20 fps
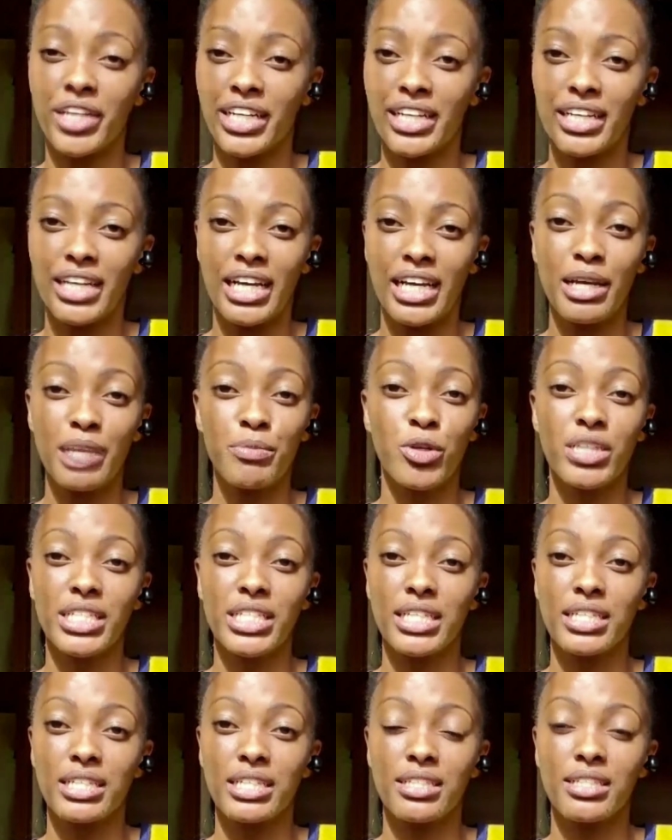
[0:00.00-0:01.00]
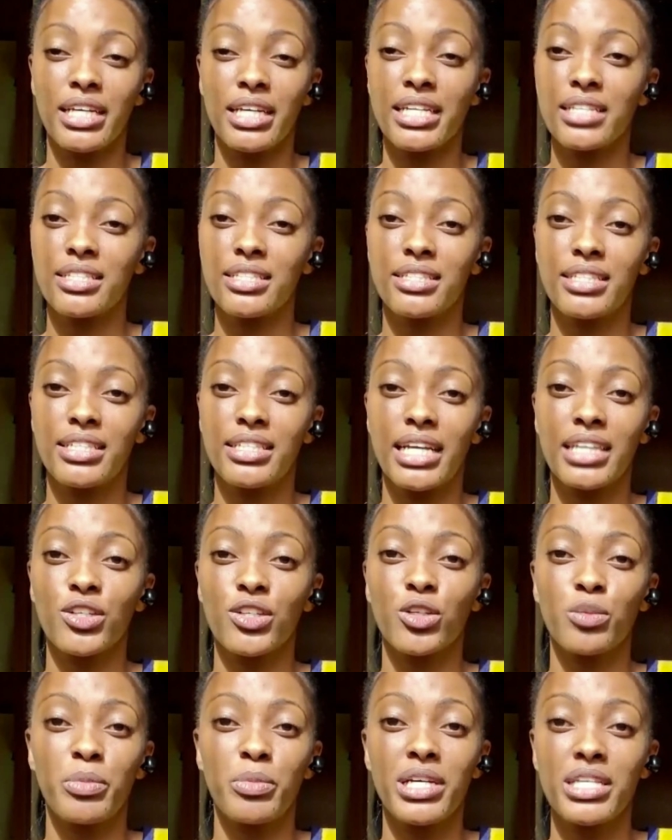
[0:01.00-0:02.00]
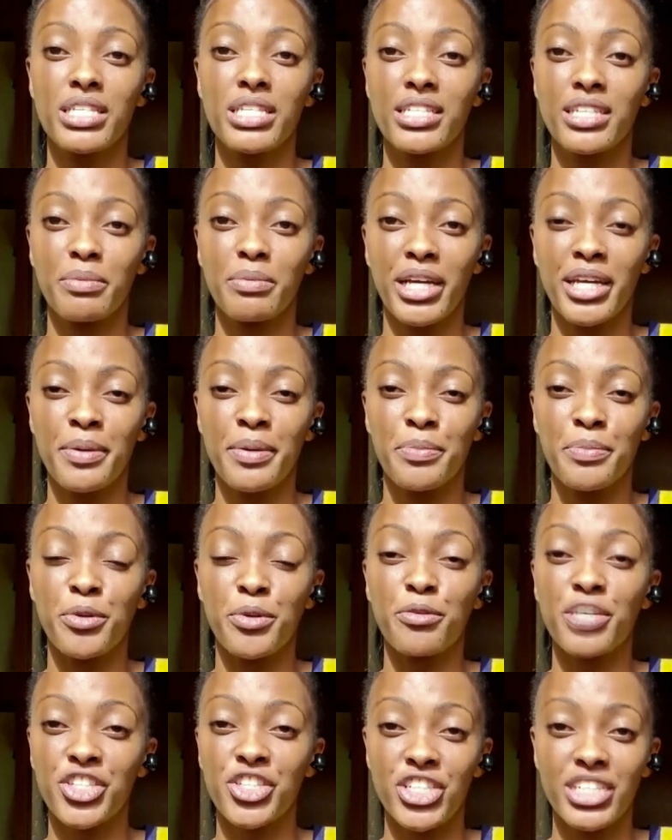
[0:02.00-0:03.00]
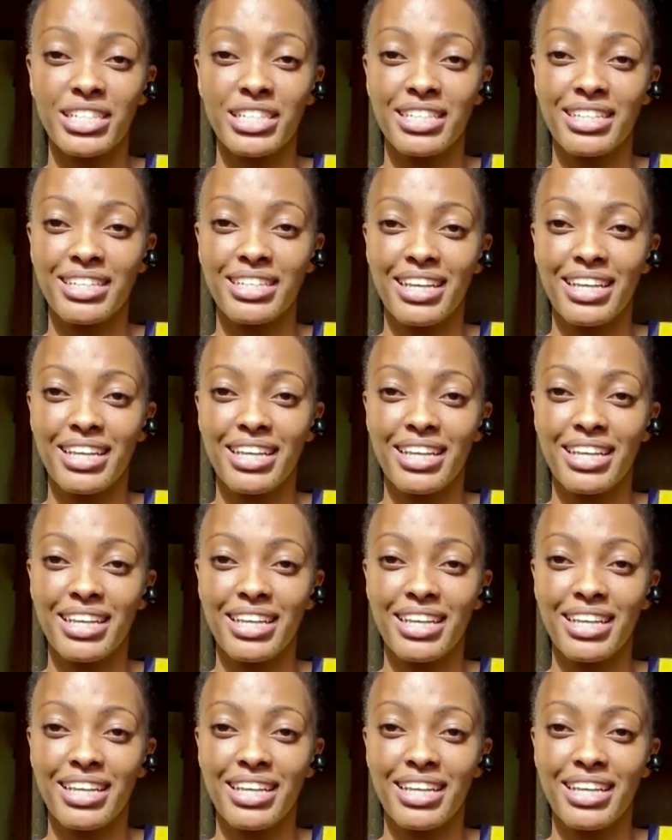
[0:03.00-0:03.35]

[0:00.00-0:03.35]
I'm not a technical person by profession.